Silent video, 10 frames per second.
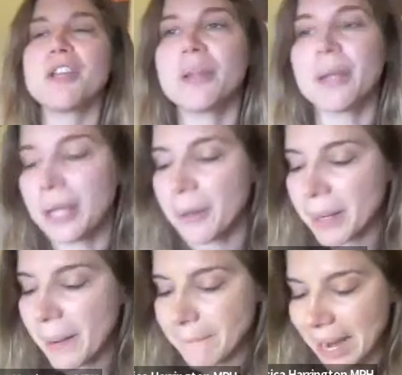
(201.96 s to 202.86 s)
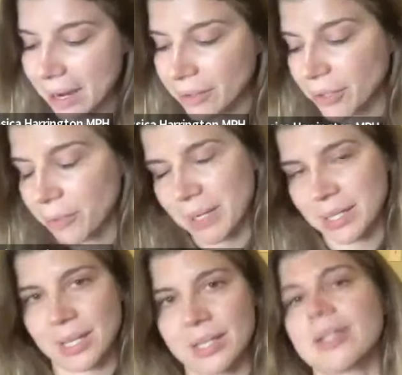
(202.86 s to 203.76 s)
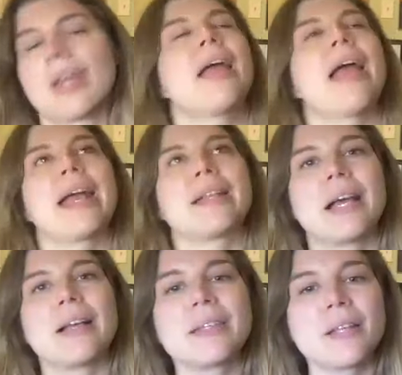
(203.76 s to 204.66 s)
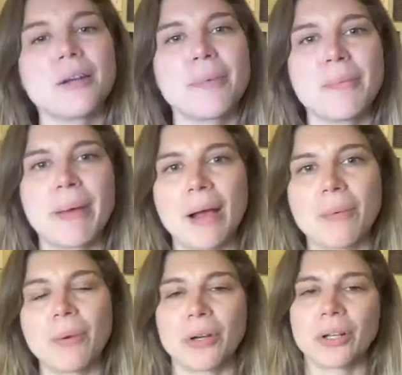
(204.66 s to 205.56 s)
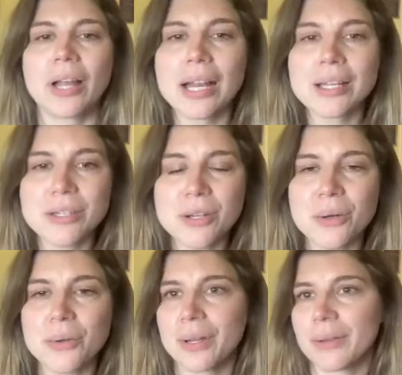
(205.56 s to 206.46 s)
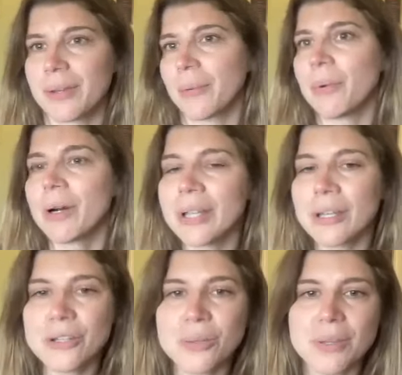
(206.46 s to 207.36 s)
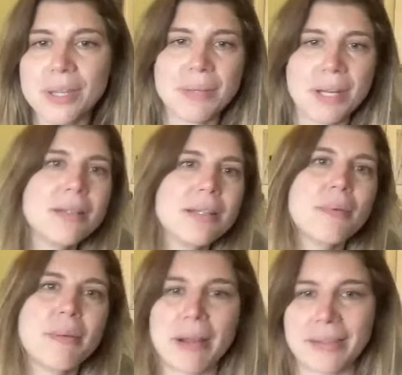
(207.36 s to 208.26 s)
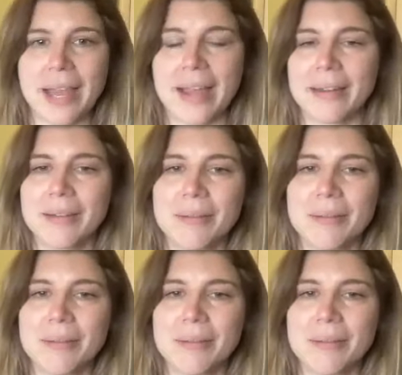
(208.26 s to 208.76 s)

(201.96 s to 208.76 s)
us a little bit about your business and tell us a little bit about what your clients do, the, the work that you do with them. Tell us a little bit about that.